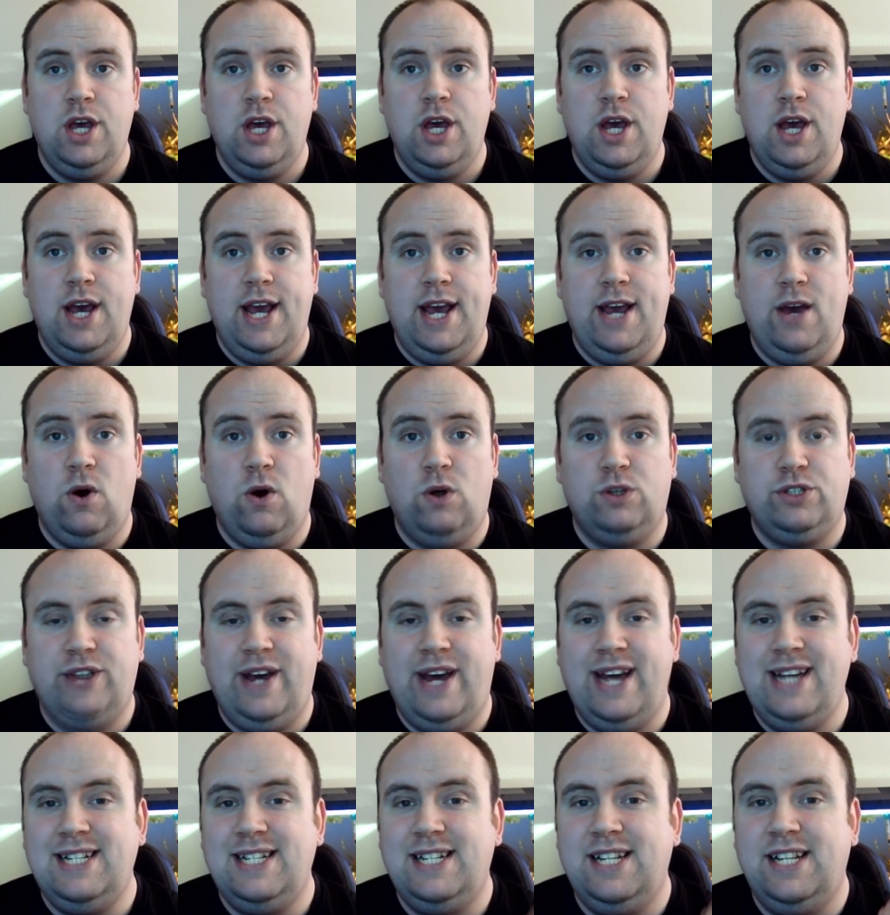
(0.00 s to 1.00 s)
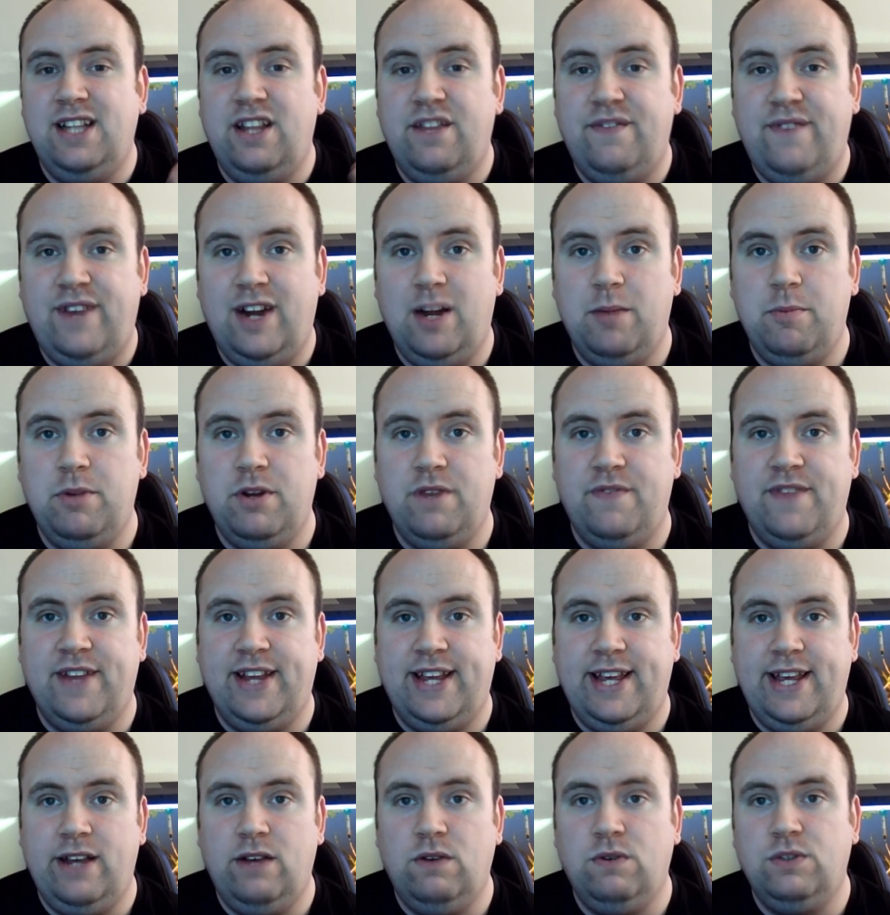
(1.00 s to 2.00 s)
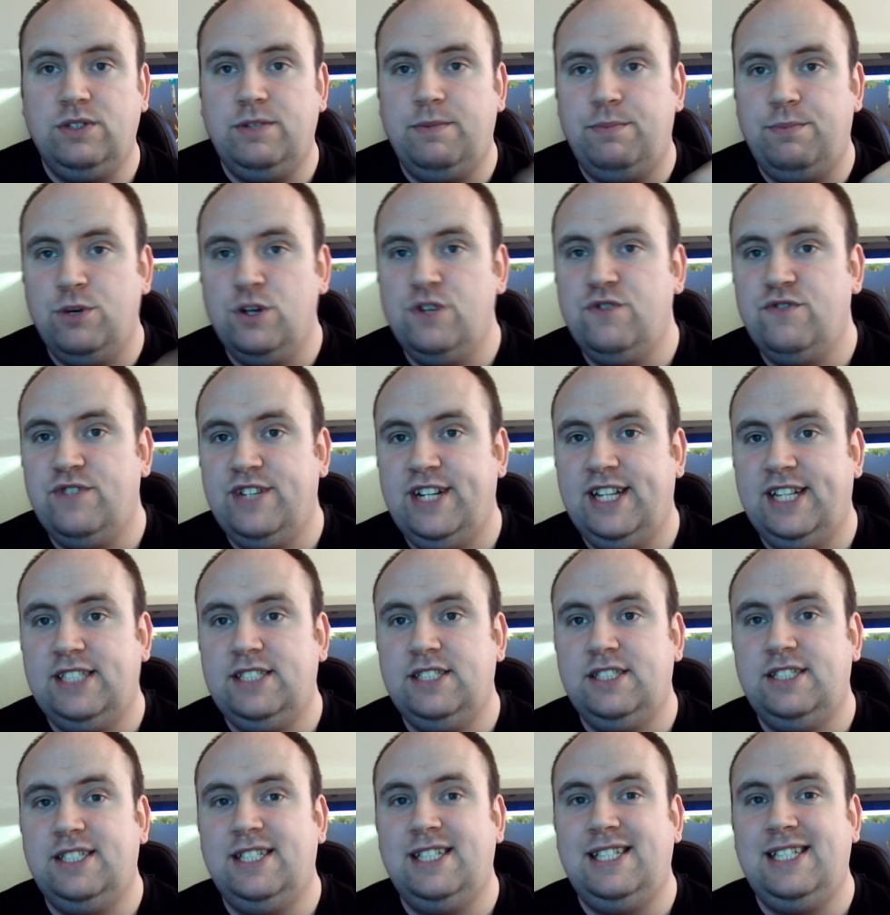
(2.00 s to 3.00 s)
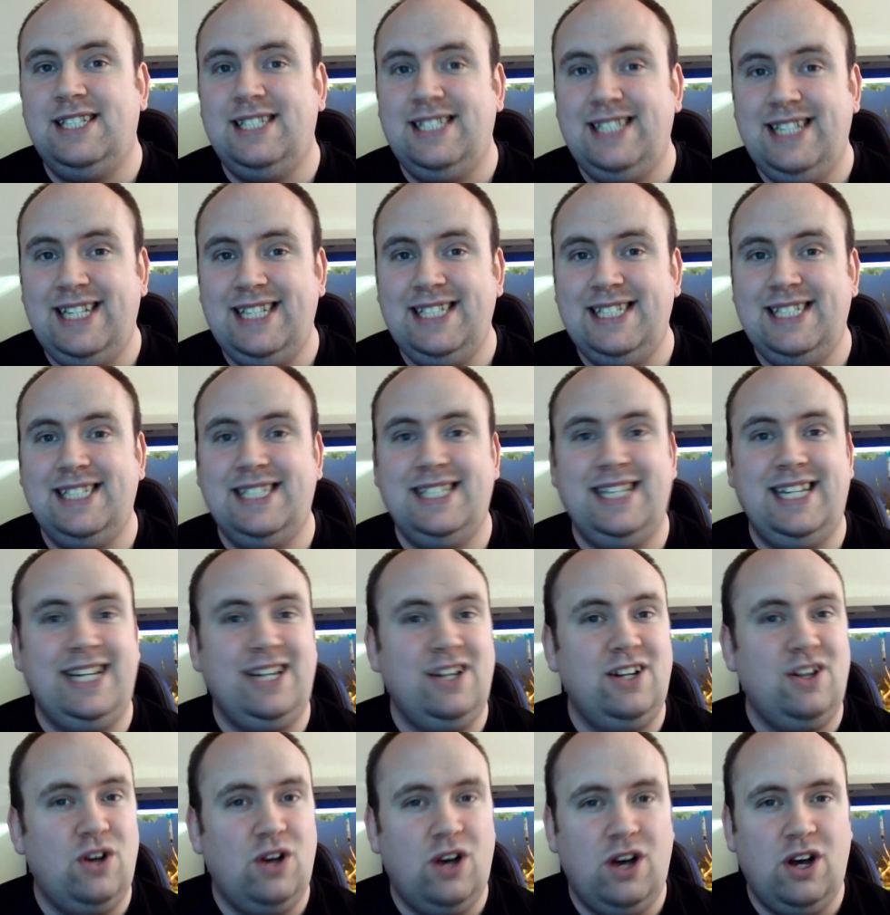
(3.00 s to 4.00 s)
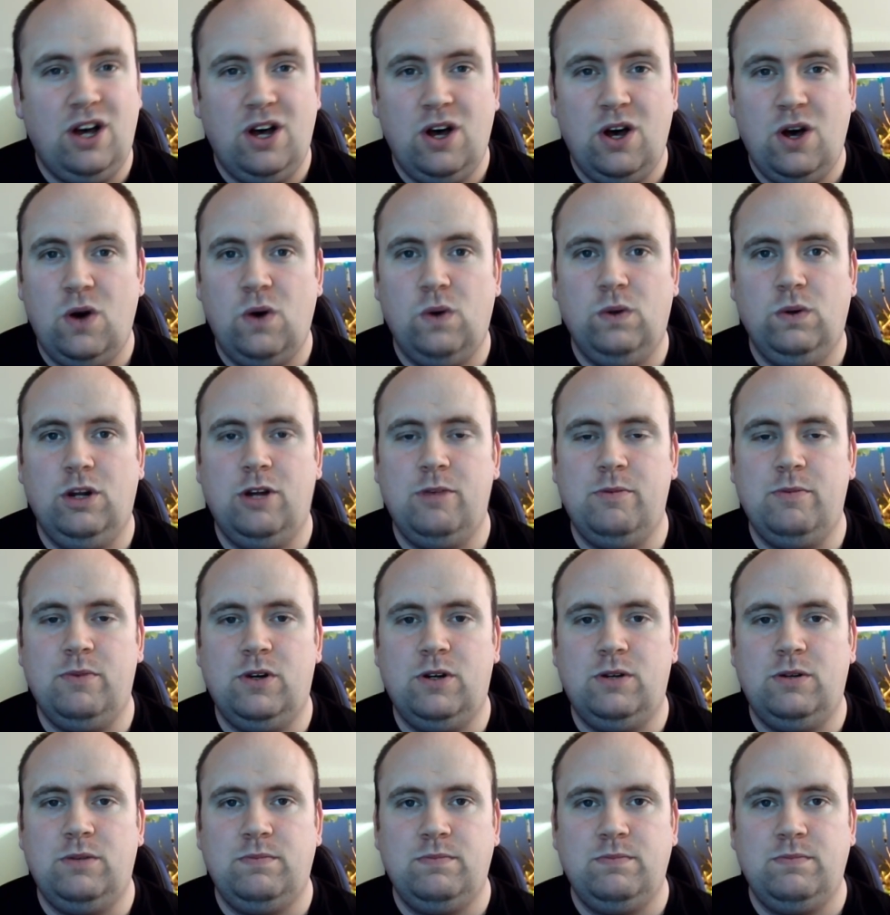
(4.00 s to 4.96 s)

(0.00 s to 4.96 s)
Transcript: It also aids in the development of their gills, improves resistance to diseases, and a whole lot more.